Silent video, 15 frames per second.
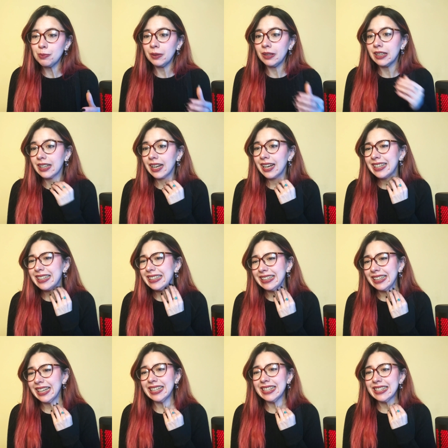but I
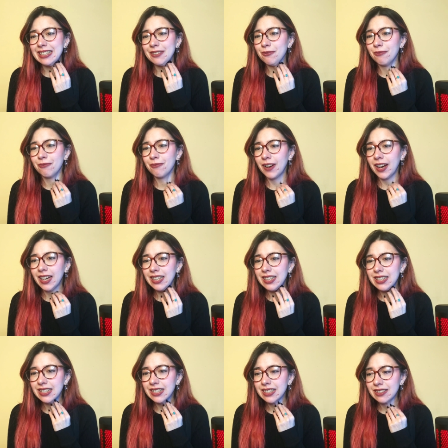can't
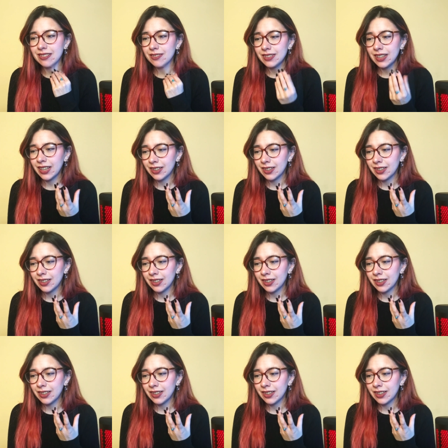find it,